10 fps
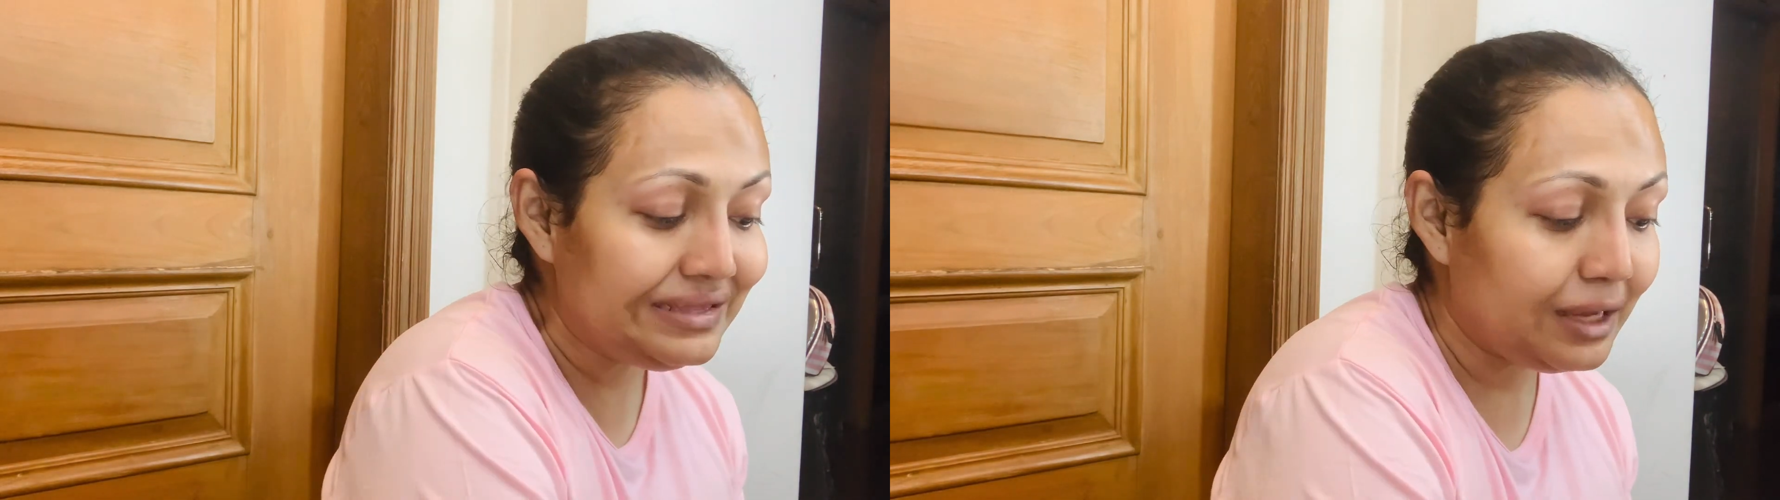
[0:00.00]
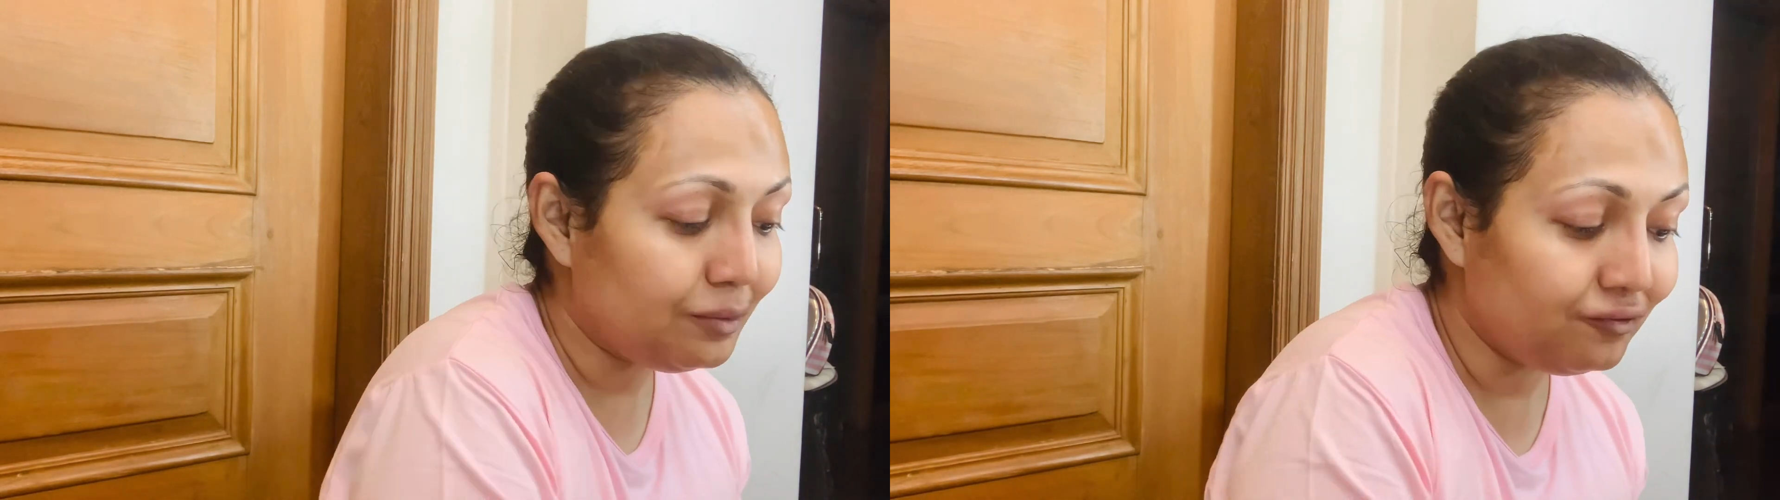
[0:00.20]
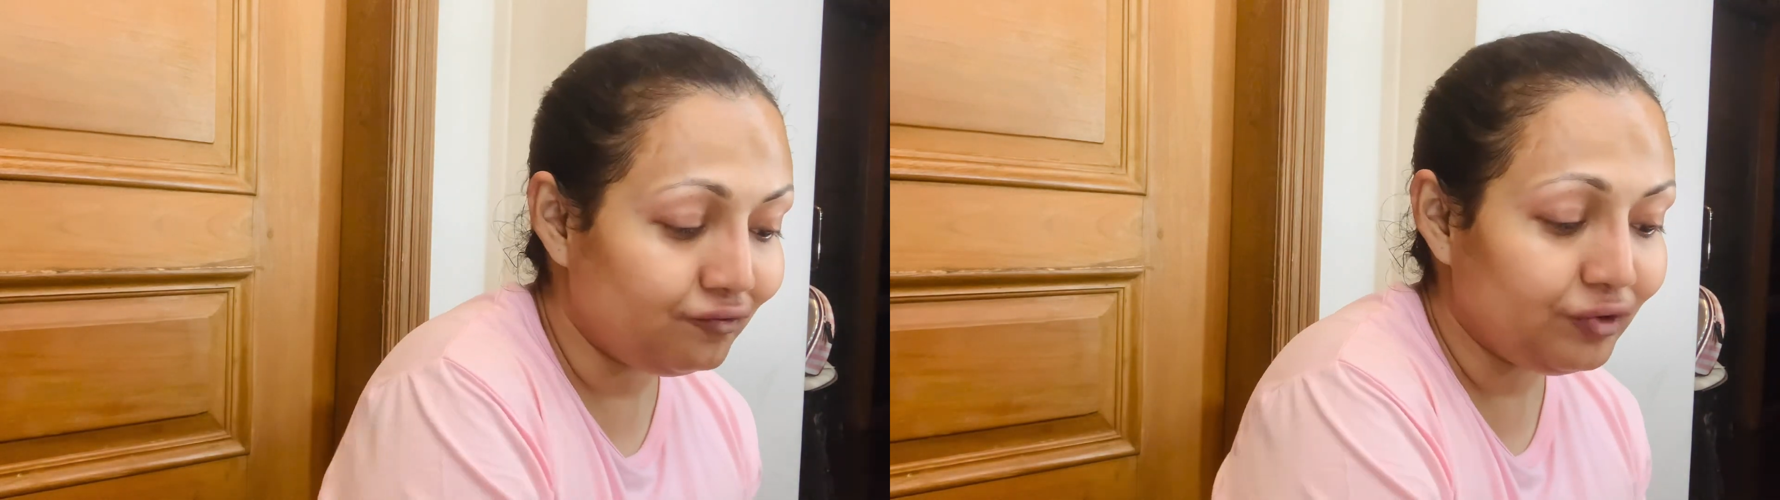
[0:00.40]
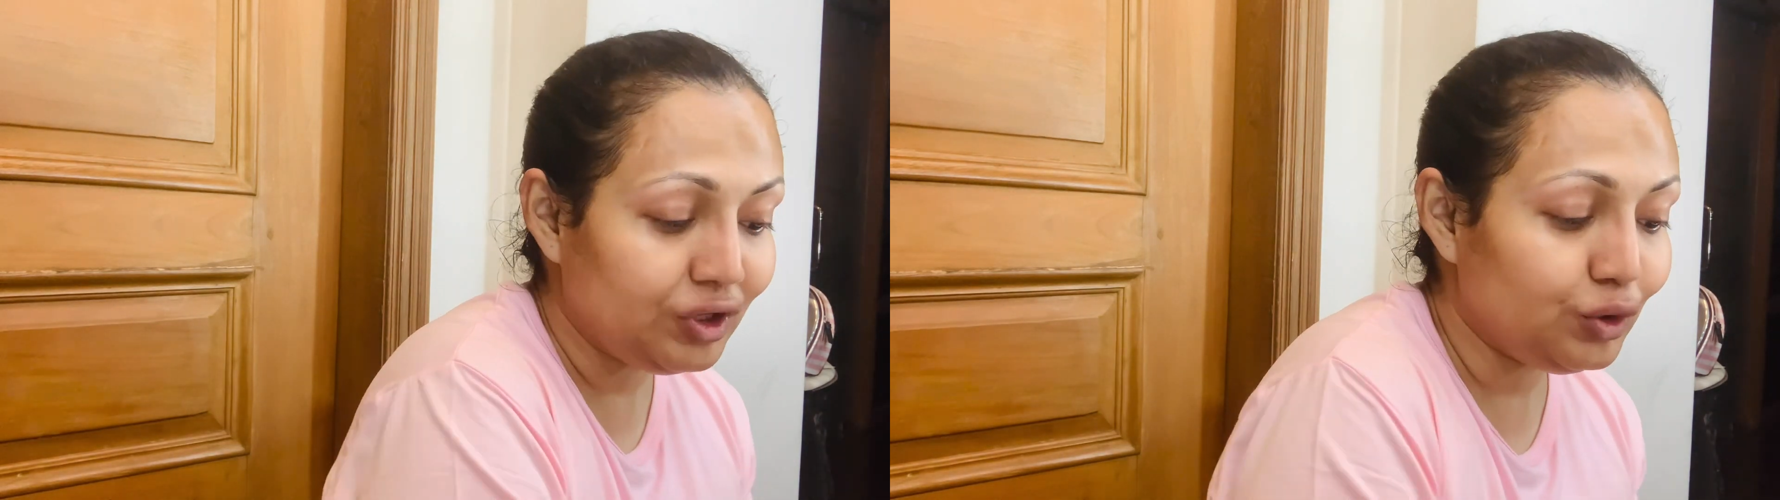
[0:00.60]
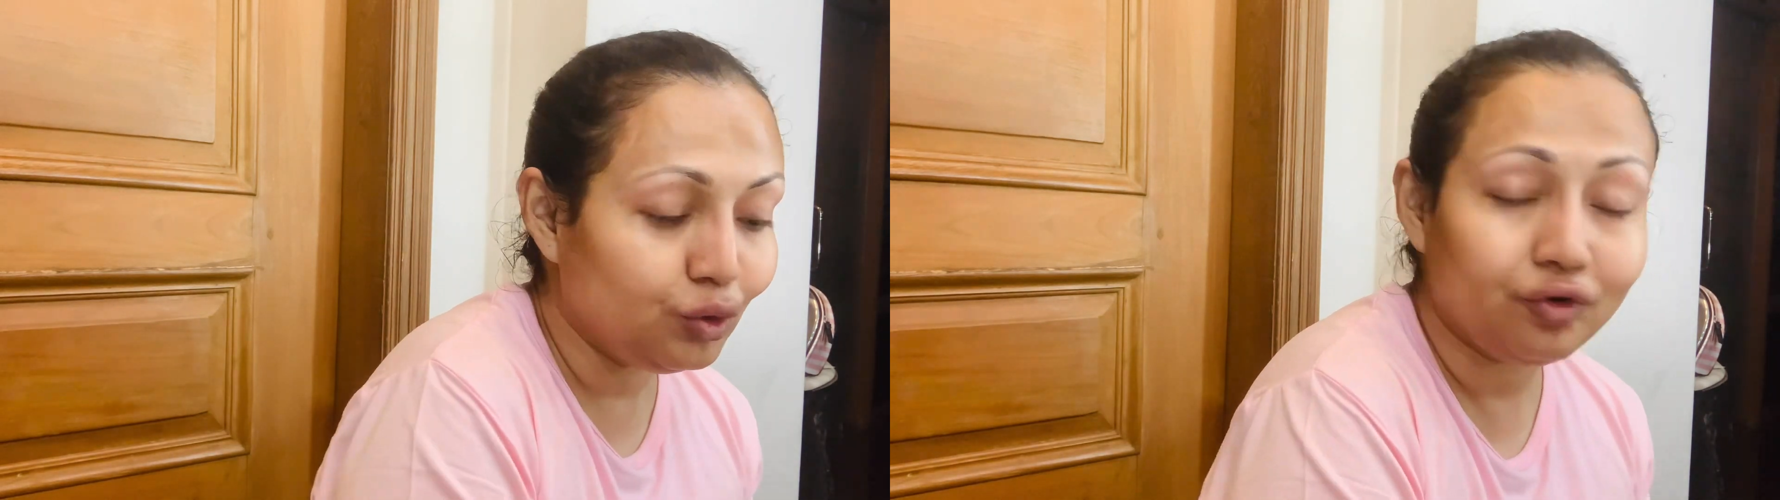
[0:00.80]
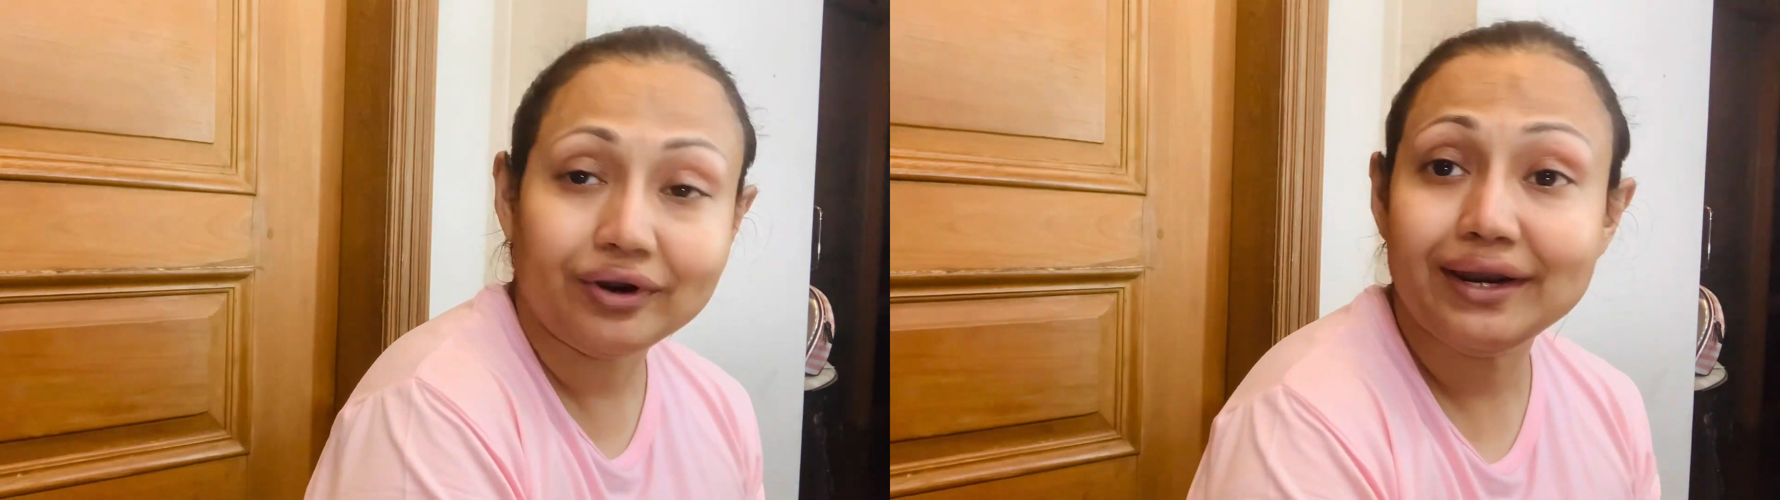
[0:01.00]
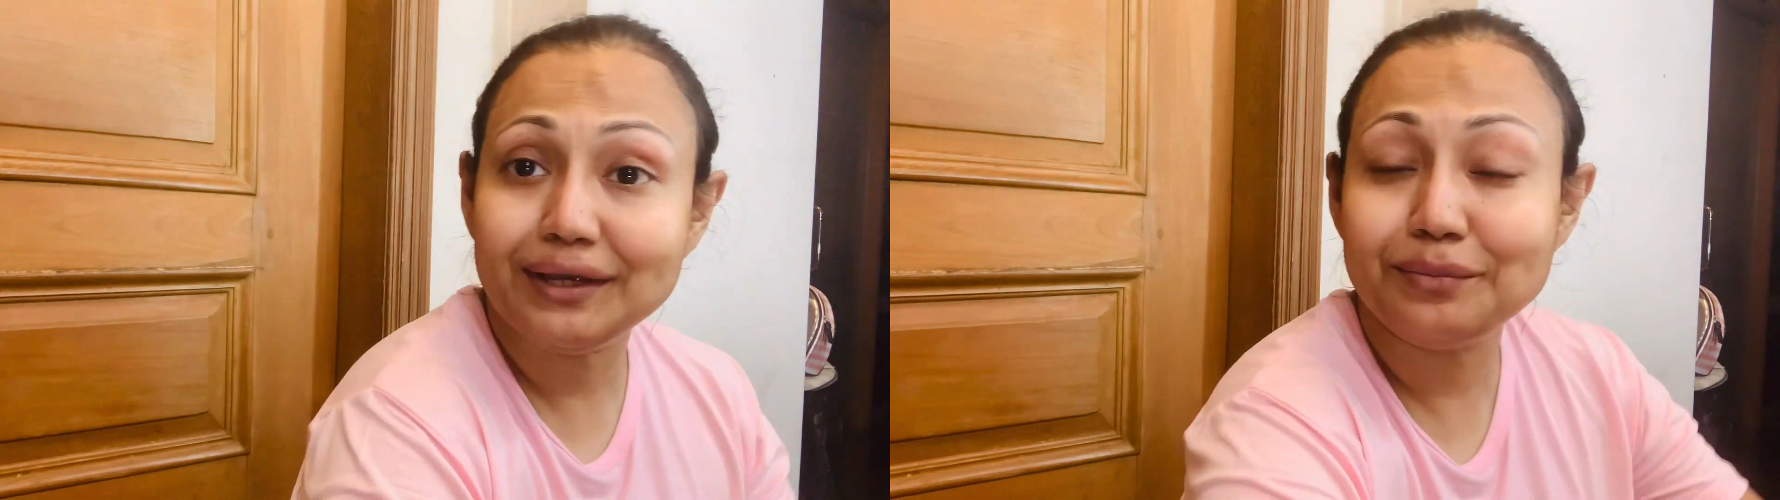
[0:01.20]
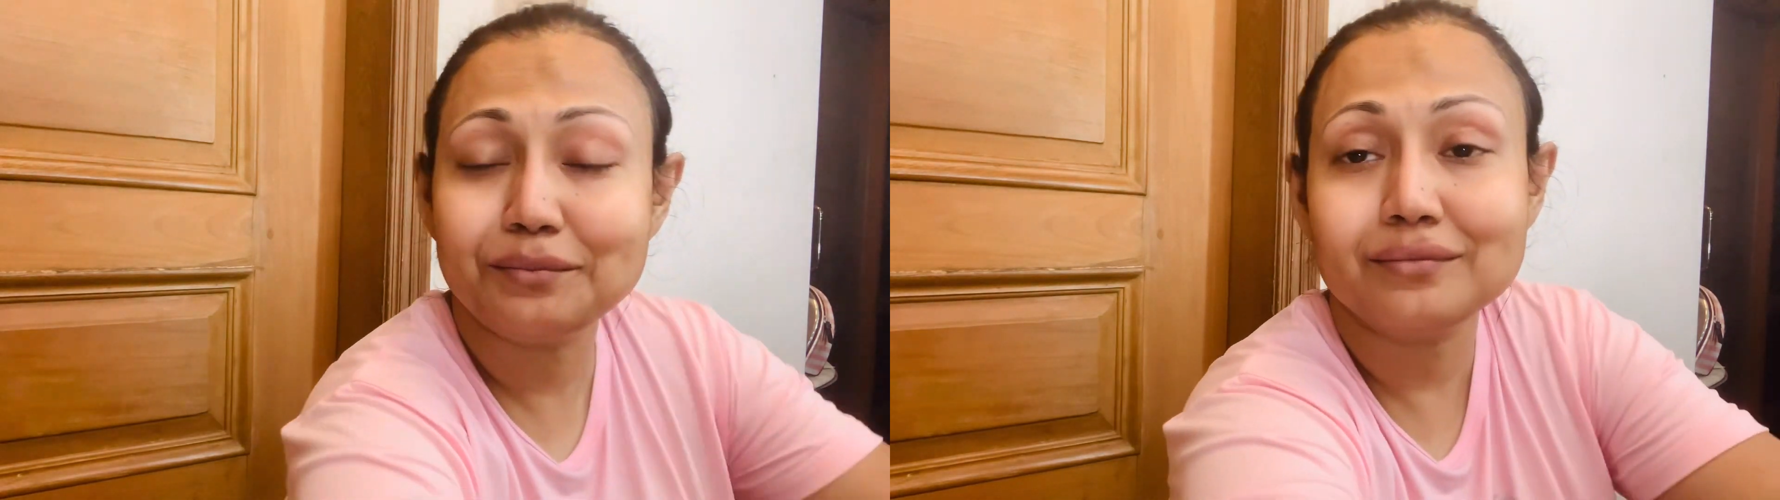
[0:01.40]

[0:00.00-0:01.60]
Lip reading: that video already.